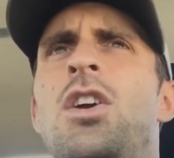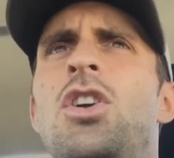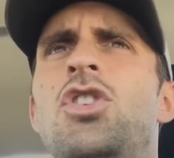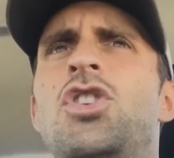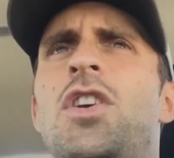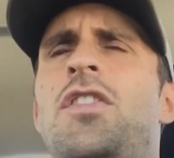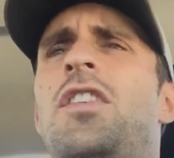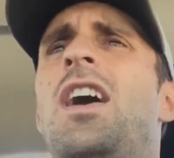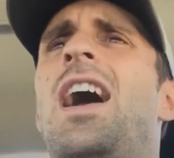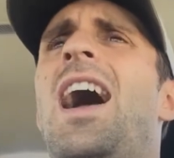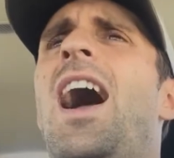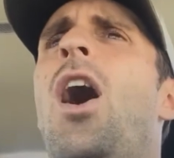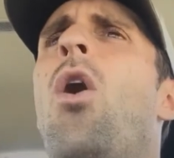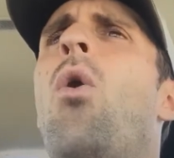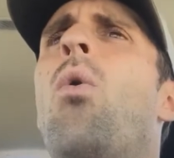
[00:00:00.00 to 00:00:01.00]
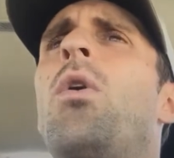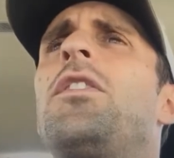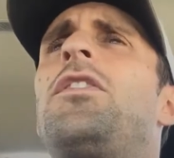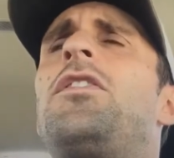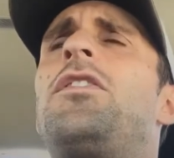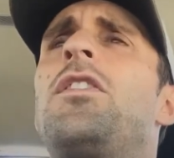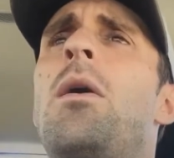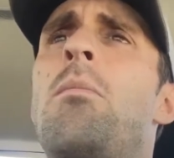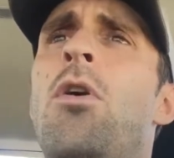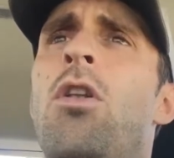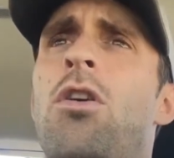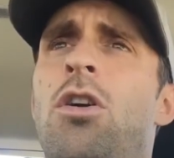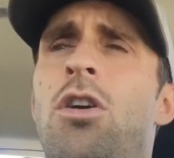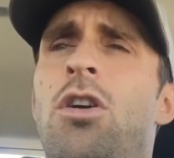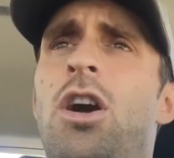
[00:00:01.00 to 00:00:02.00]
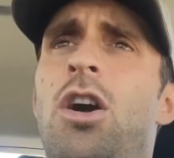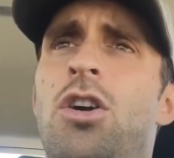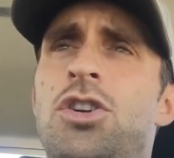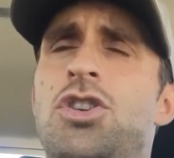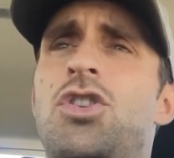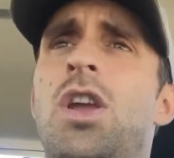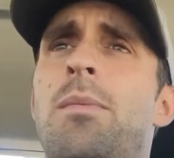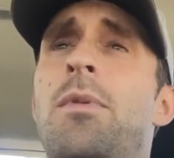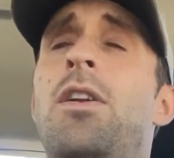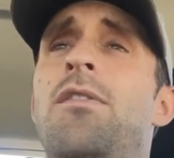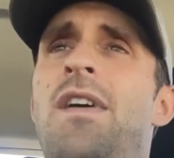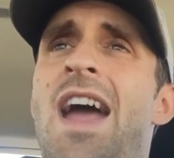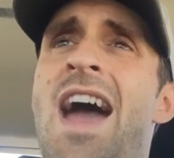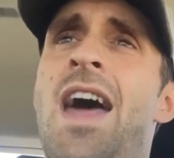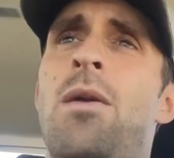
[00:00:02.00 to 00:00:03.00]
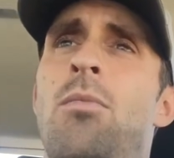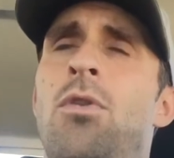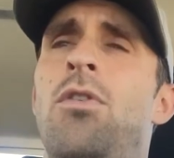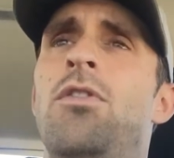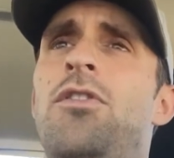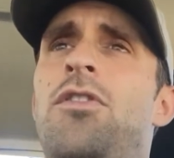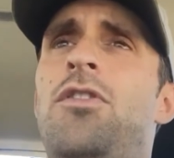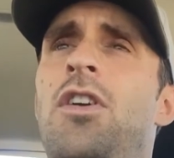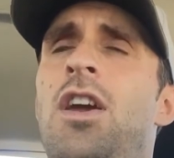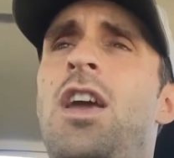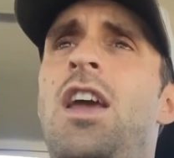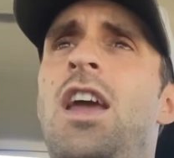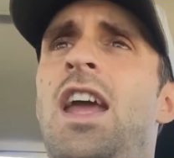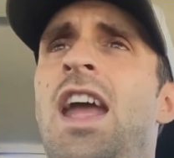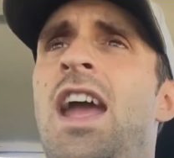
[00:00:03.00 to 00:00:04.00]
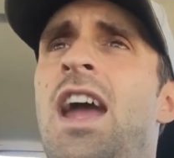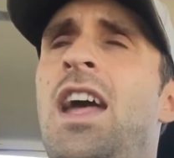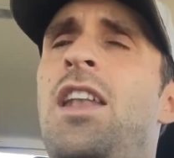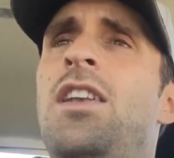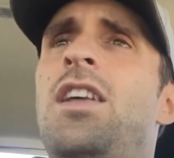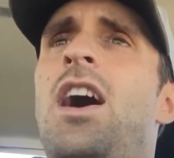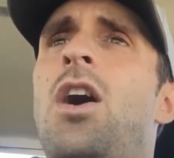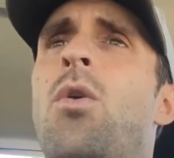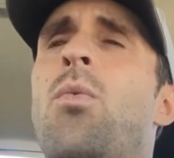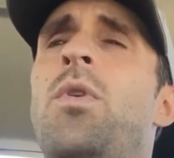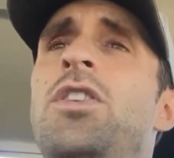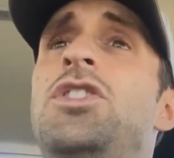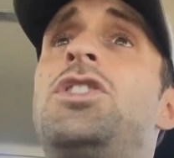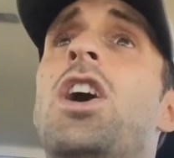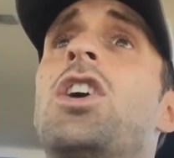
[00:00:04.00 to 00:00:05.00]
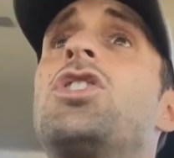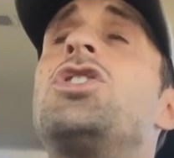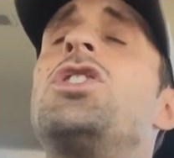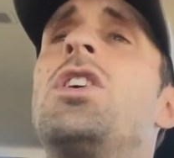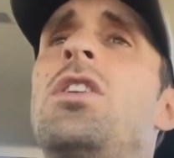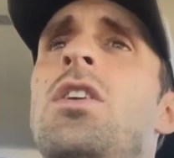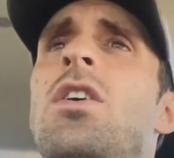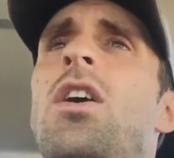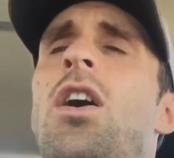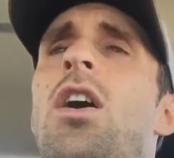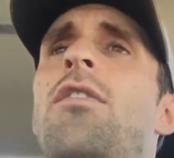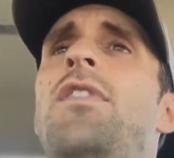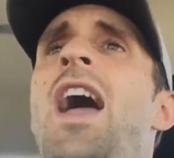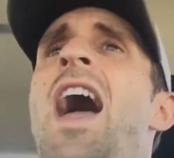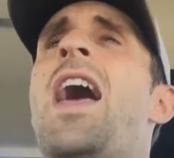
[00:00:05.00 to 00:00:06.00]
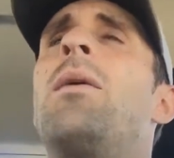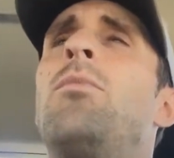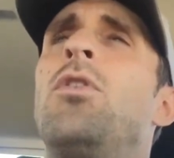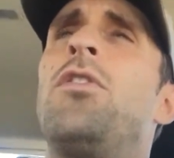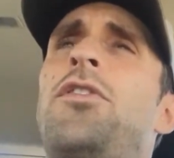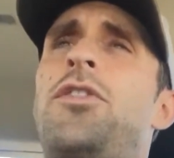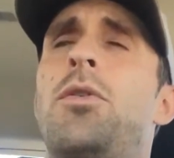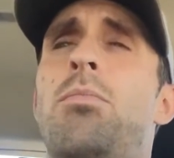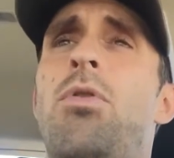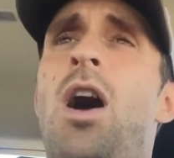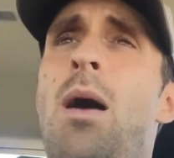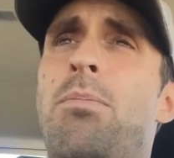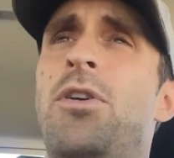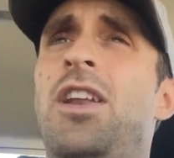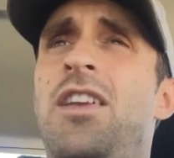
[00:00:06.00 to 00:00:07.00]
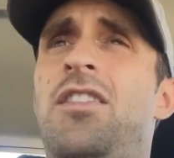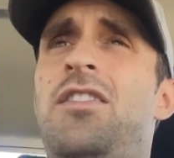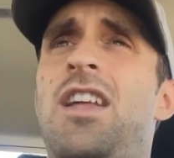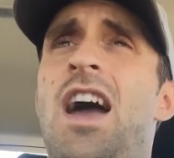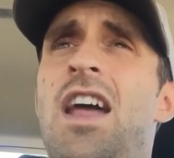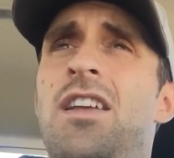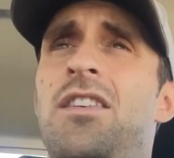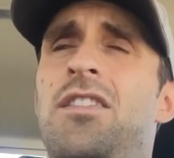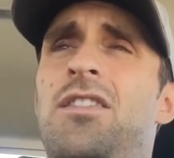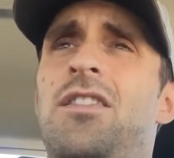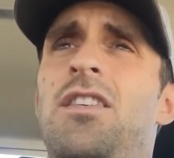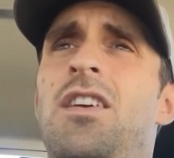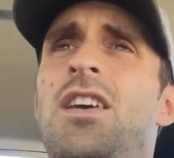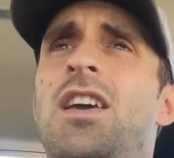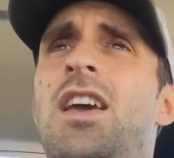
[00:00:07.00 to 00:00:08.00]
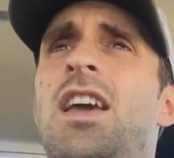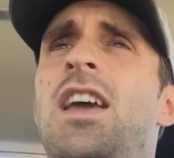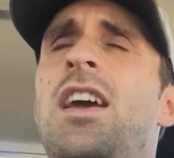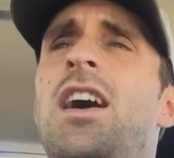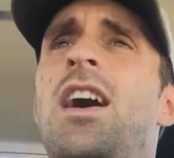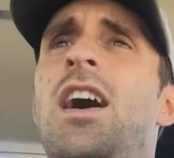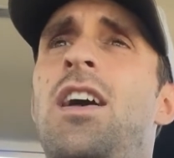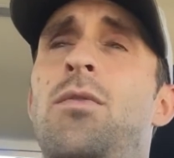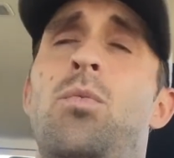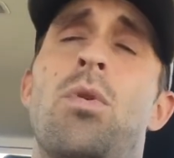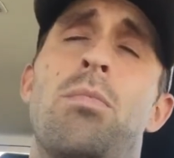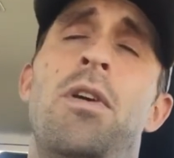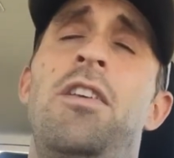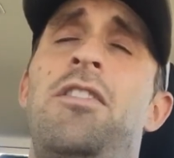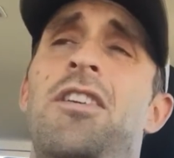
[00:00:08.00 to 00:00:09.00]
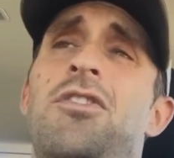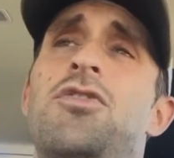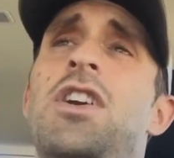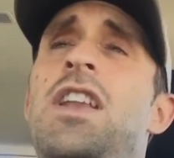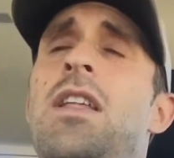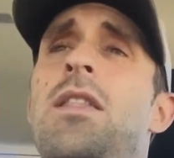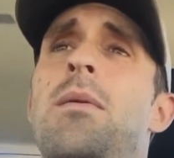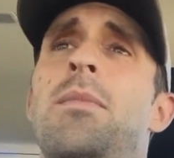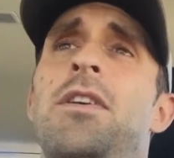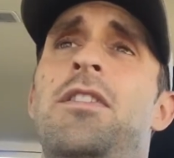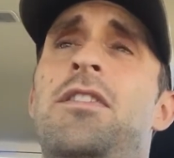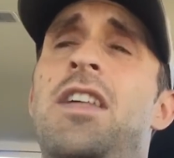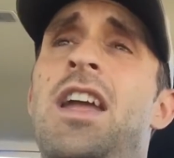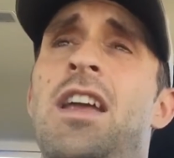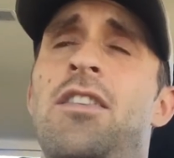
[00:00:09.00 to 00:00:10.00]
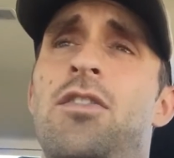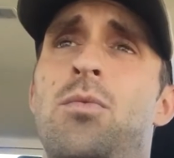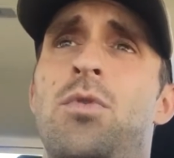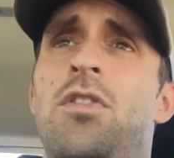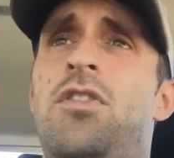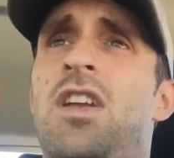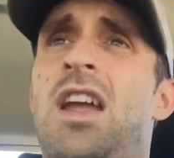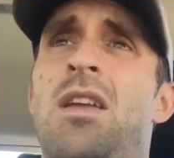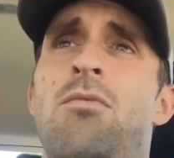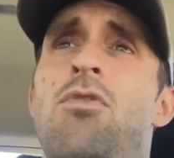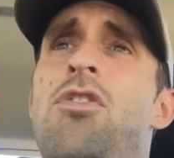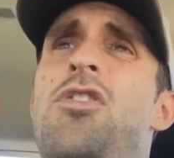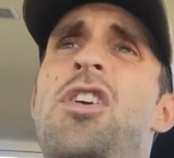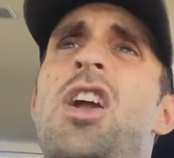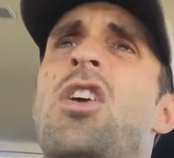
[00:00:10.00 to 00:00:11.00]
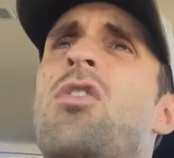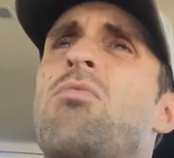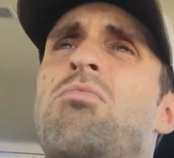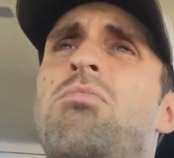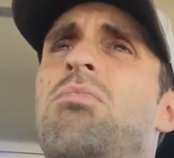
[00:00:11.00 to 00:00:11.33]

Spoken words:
just how similar our treatment of animals and our reduction of animals to property status. We're basically treating them as things, and we're saying their